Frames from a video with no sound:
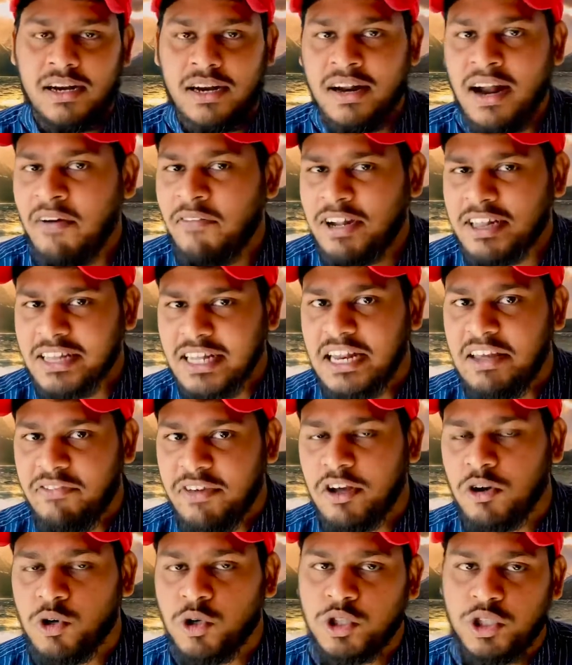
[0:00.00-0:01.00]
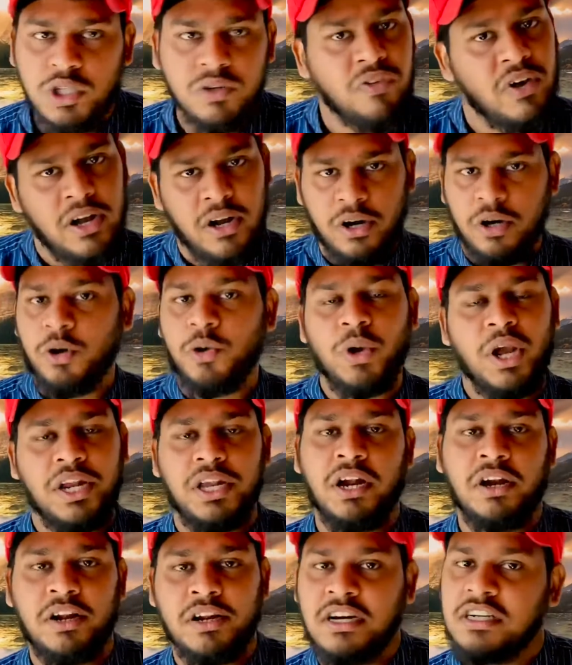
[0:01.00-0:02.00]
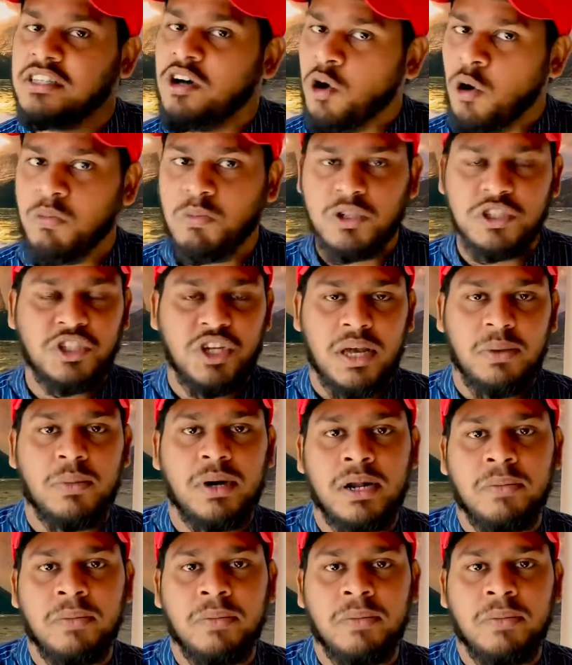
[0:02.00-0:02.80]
the living cost is 500 to 800, almost same.